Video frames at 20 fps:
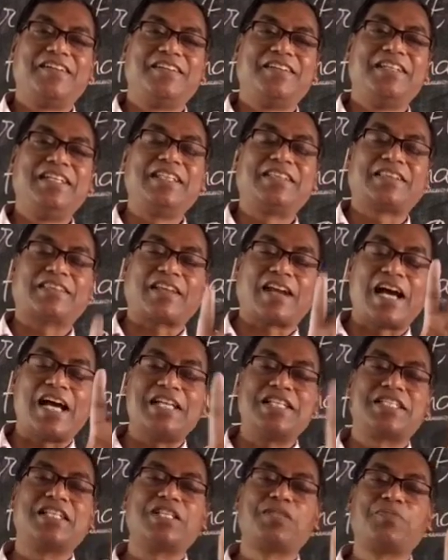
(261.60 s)
He
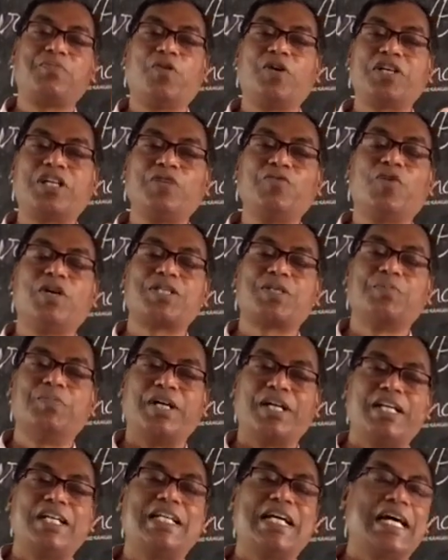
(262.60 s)
thrice his body was
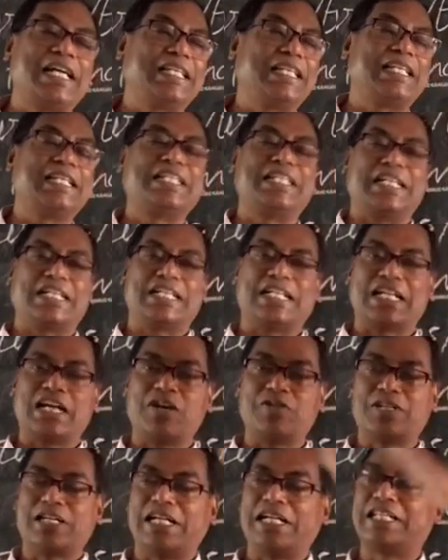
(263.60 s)
buried and then taken
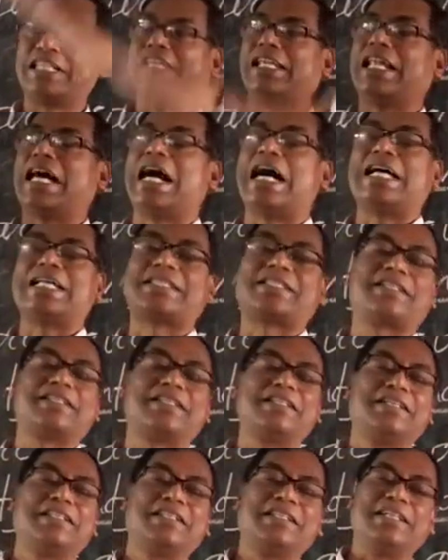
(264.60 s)
out. At the
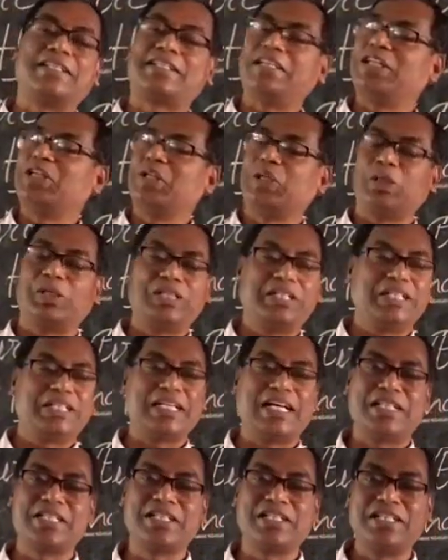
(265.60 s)
last, they said no,
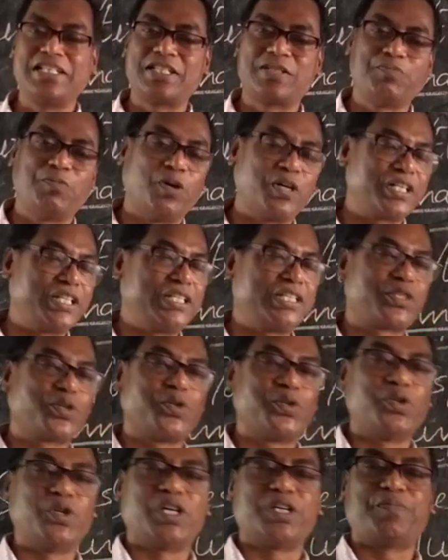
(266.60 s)
his body
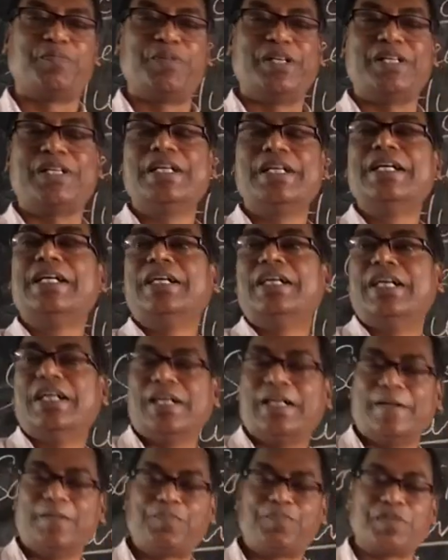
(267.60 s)
should not be
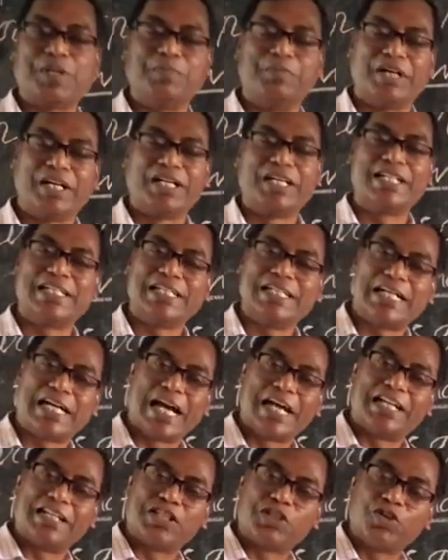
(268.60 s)
buried
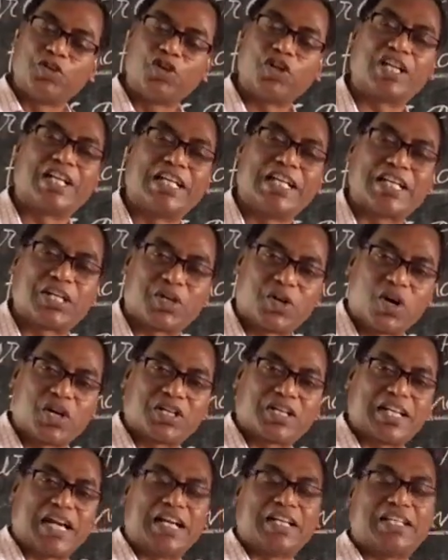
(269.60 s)
and it should not get
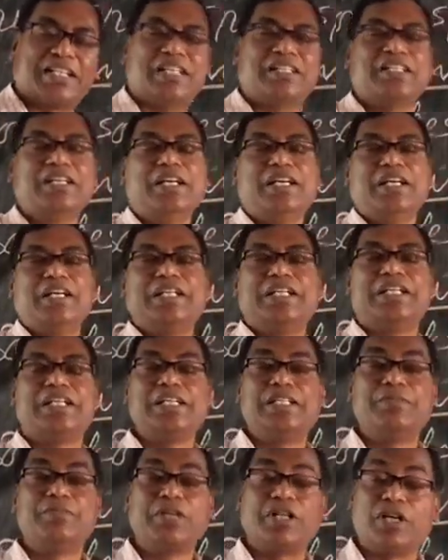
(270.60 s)
rot. And then it
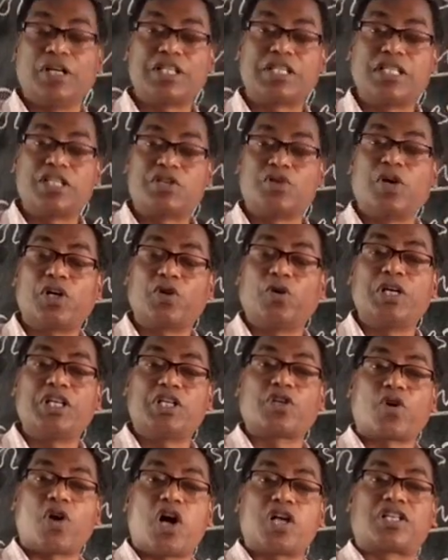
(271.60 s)
is because it's not going
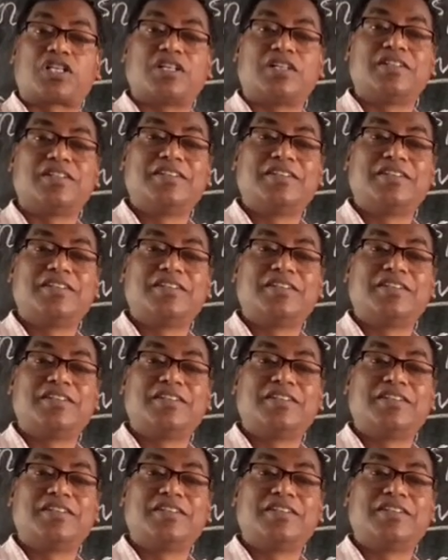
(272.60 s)
to rot.